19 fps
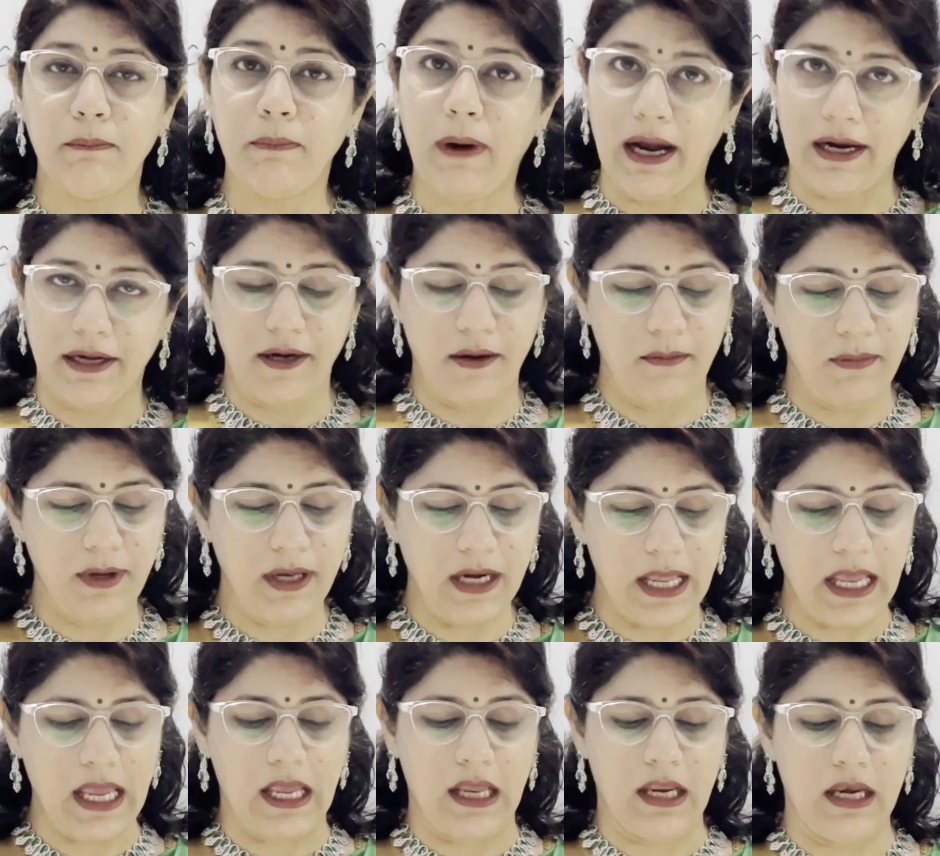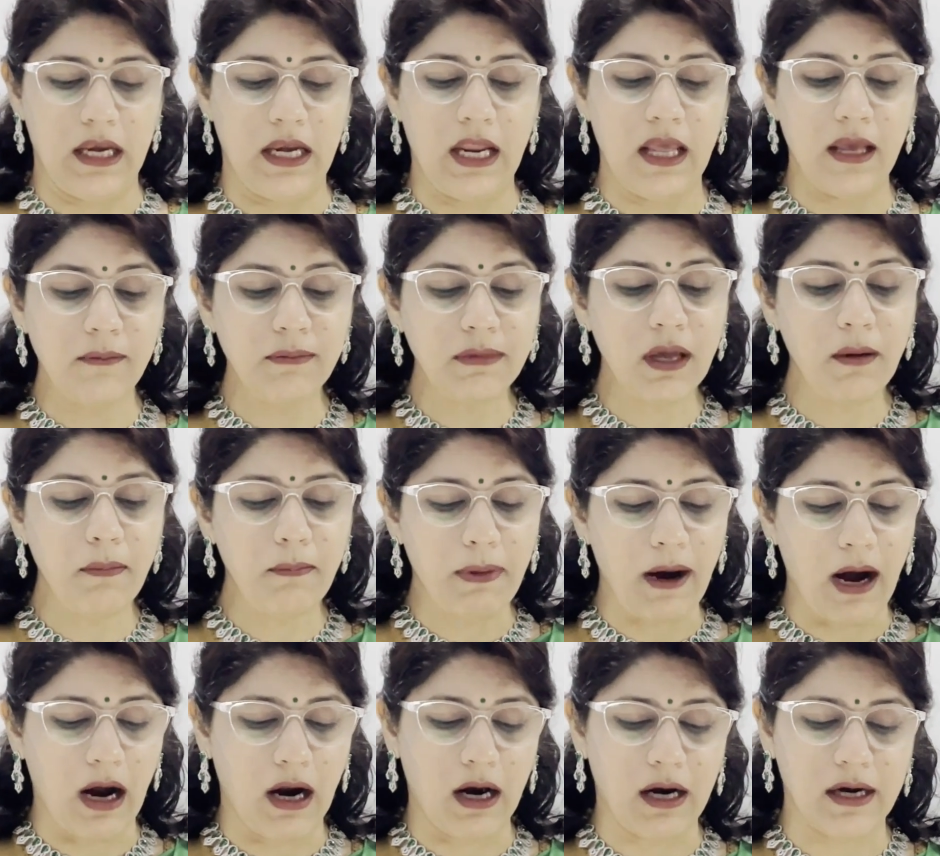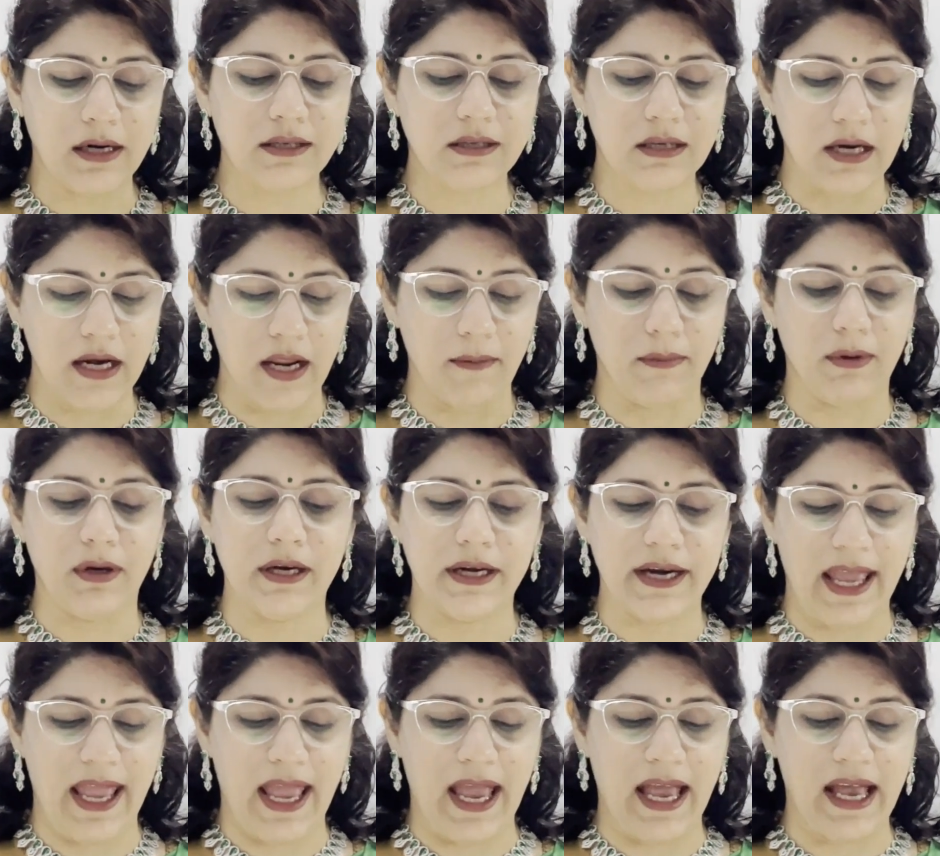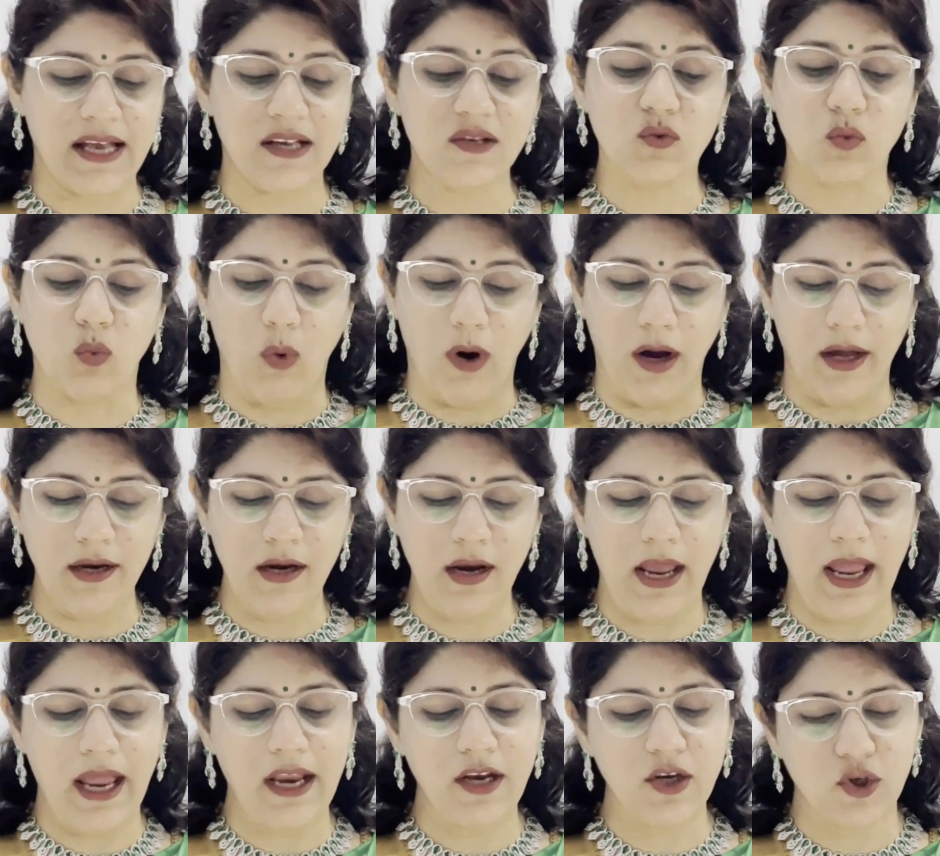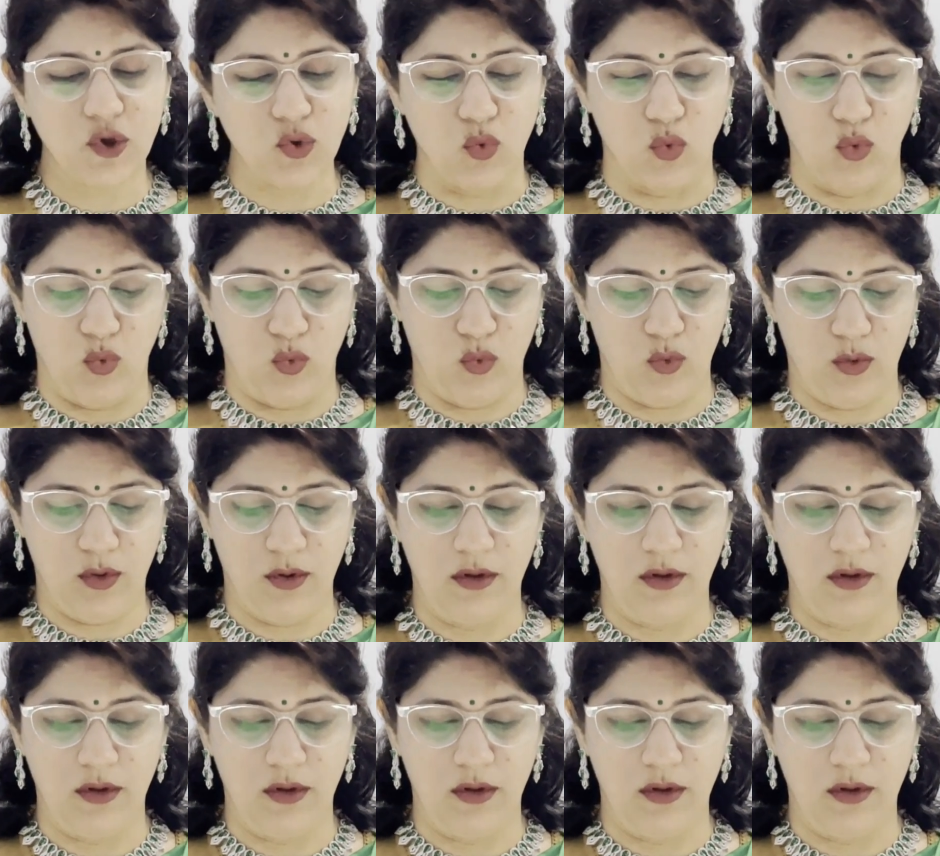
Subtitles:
Part number A, name the parts labeled as 1 and 2.